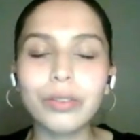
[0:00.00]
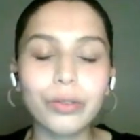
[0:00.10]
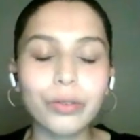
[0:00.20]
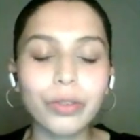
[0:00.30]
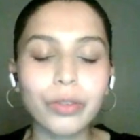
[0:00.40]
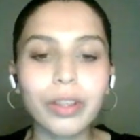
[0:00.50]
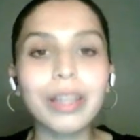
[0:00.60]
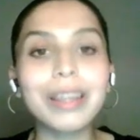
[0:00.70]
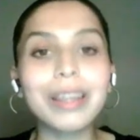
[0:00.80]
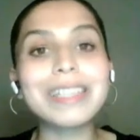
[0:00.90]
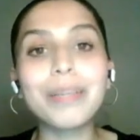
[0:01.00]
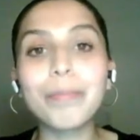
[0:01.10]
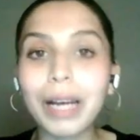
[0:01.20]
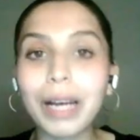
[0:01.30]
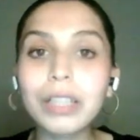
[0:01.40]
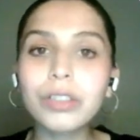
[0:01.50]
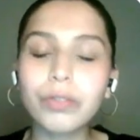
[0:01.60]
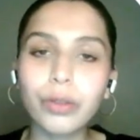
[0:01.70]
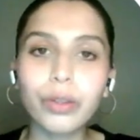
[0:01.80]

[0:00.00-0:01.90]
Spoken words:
rather the demand for